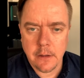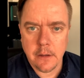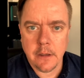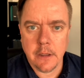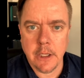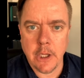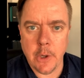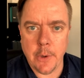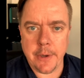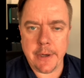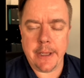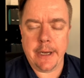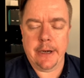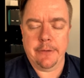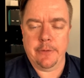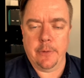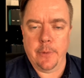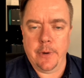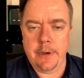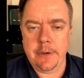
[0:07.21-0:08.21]
Hello again,
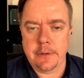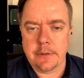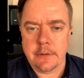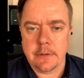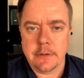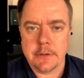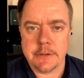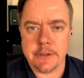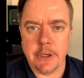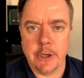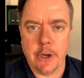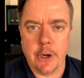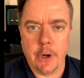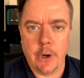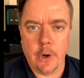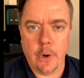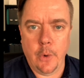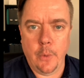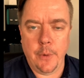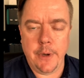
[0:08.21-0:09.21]
everyone.
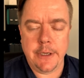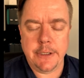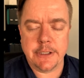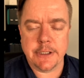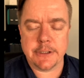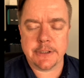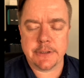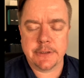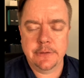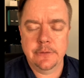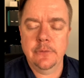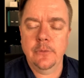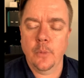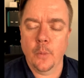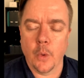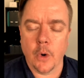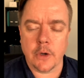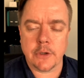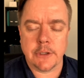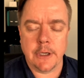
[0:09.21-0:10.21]
So we just
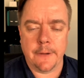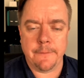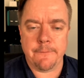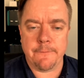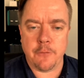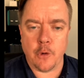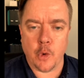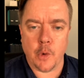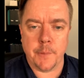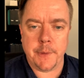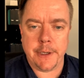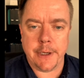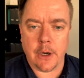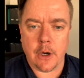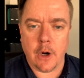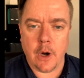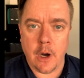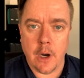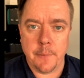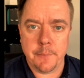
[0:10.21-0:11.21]
worked on forming
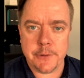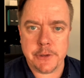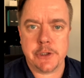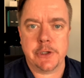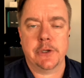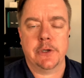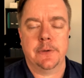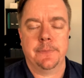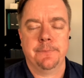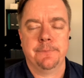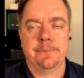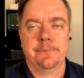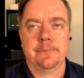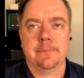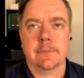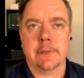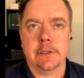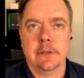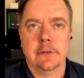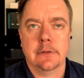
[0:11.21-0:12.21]
our embouchure,
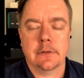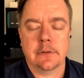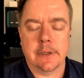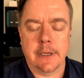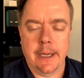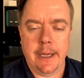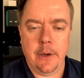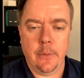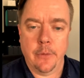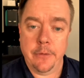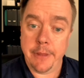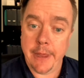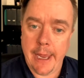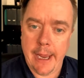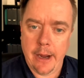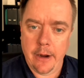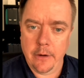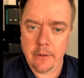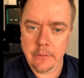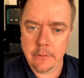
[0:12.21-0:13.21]
okay,
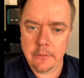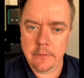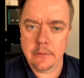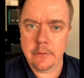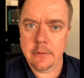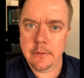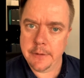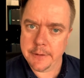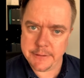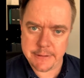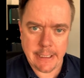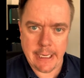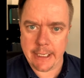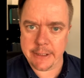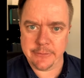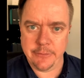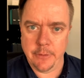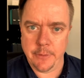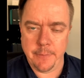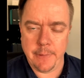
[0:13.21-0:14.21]
without the
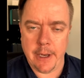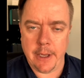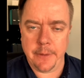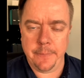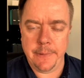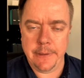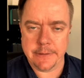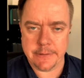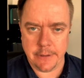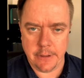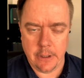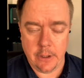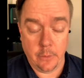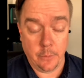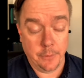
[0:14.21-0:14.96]
saxophone mouthpiece at all.